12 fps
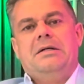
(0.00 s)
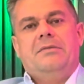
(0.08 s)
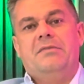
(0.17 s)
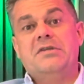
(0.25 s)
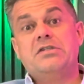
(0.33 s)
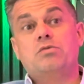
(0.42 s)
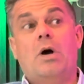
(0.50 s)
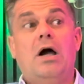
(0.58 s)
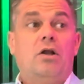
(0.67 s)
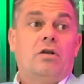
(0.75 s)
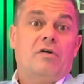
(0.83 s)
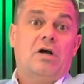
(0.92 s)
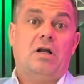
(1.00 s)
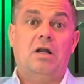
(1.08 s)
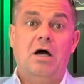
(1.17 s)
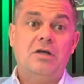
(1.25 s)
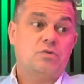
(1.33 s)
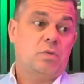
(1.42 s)
This is why a lot of our
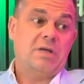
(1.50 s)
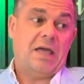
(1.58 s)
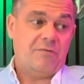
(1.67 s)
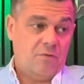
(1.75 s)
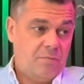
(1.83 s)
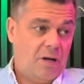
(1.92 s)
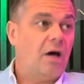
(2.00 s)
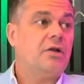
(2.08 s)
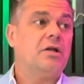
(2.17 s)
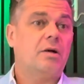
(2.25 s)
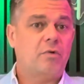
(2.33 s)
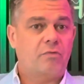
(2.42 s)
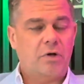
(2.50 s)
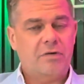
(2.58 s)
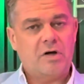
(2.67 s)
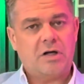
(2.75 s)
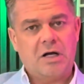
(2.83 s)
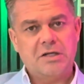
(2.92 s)
clients, we get them partnered up with one of
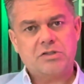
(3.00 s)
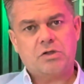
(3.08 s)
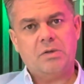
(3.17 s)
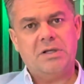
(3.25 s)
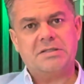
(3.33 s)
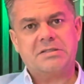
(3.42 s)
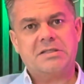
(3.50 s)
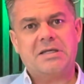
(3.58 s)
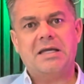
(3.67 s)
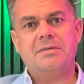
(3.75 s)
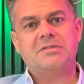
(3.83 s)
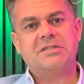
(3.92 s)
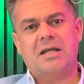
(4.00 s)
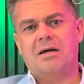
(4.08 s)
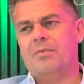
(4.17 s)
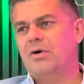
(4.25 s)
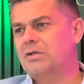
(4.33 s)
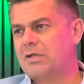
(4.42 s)
our guys, Chris, to get them set
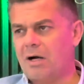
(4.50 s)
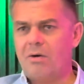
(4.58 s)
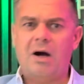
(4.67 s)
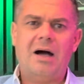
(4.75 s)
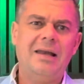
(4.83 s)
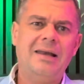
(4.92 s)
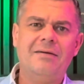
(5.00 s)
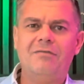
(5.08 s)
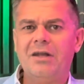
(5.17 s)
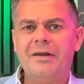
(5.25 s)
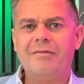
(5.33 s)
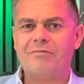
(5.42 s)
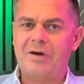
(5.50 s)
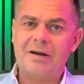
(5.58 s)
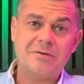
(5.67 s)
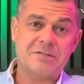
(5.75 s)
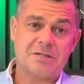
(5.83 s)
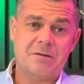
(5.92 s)
up on Go High Level and other
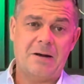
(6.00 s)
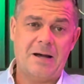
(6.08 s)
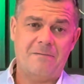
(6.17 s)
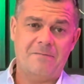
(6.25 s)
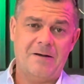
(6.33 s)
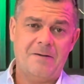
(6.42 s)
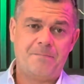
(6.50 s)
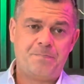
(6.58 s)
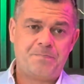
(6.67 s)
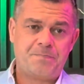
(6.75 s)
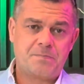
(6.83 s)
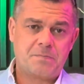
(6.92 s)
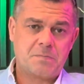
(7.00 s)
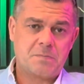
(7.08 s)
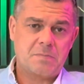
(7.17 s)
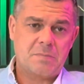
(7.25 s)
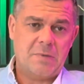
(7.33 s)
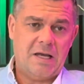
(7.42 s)
areas that are out there.
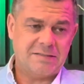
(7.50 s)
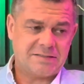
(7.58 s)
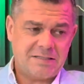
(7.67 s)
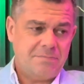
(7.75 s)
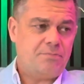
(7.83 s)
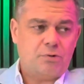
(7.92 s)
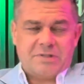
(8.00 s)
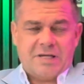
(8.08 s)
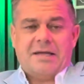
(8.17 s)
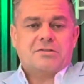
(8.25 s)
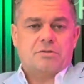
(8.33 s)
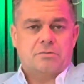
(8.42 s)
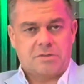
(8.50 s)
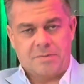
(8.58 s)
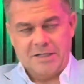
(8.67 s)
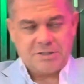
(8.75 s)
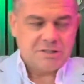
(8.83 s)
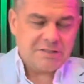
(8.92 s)
A simple text
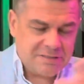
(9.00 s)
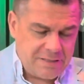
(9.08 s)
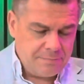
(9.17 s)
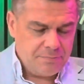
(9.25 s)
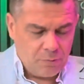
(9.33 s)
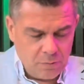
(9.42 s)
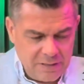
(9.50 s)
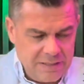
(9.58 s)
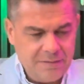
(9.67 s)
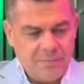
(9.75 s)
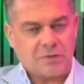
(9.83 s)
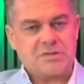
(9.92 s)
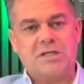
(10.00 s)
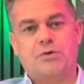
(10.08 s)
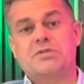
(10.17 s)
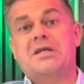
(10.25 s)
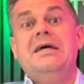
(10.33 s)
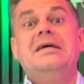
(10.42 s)
automation, simple email
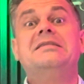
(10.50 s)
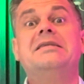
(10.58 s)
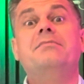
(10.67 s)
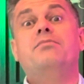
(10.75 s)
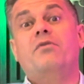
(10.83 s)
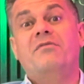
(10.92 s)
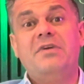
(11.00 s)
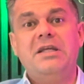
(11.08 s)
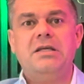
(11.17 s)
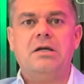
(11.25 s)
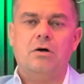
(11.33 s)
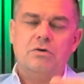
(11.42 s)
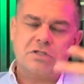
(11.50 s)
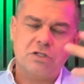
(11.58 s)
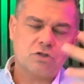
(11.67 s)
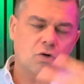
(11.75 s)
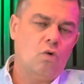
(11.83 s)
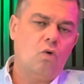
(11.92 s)
sequence, simple videos,
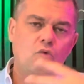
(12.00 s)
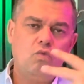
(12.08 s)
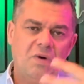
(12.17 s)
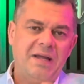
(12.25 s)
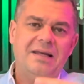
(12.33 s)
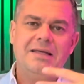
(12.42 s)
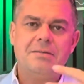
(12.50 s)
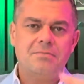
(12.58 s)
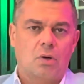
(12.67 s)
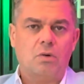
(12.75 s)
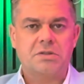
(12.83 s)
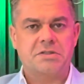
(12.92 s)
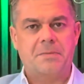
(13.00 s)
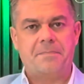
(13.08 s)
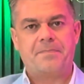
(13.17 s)
it's all really important.